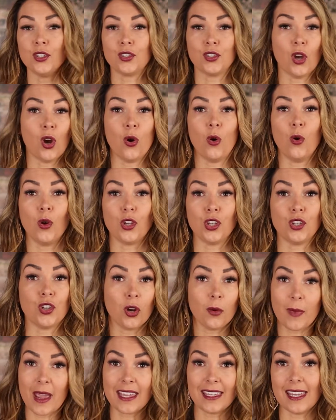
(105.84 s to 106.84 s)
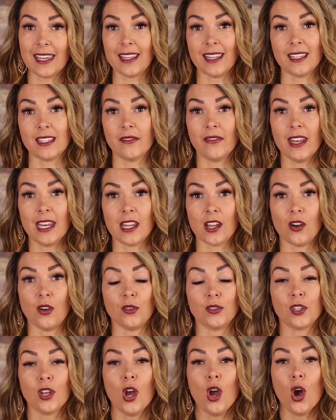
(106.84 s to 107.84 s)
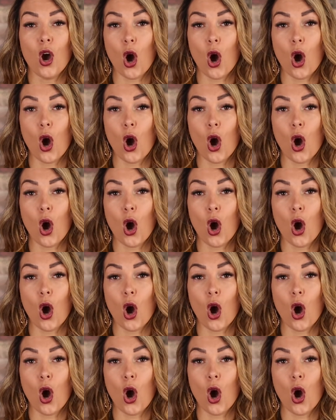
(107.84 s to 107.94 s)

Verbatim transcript: So you're making these videos